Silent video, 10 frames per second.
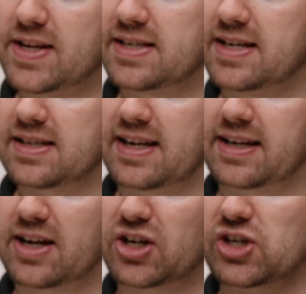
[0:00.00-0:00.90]
this is like
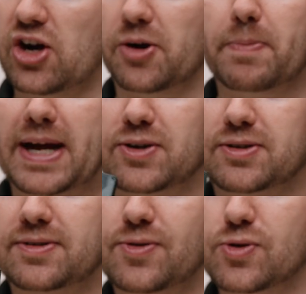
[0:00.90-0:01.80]
a guitar
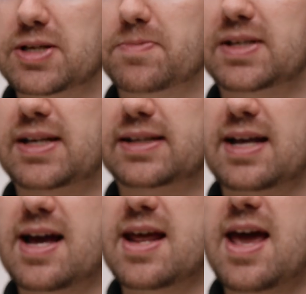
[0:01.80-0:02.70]
pedal or something like
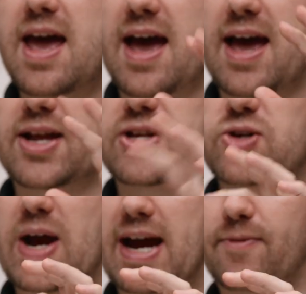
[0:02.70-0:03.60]
that. And
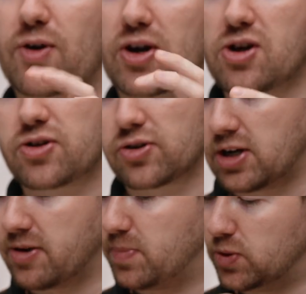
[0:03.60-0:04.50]
you have another
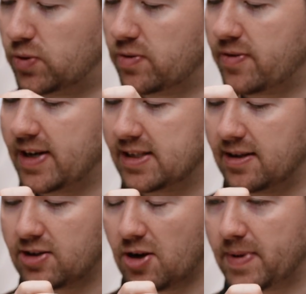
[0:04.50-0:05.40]
kind of Bluetooth device at
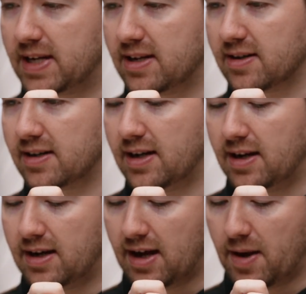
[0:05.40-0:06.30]
the top here,
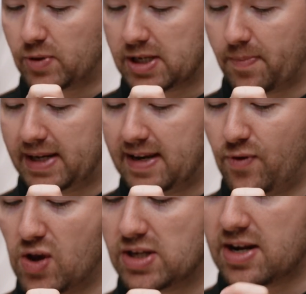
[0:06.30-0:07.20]
uh, which I believe
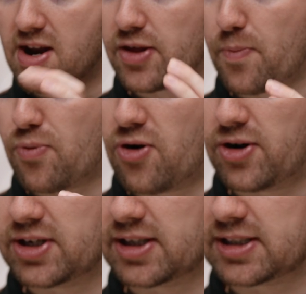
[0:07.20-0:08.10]
is another
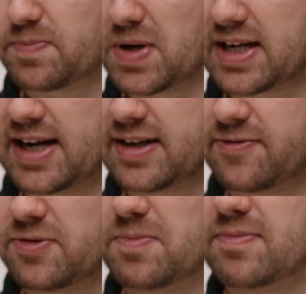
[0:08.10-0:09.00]
product, but kind of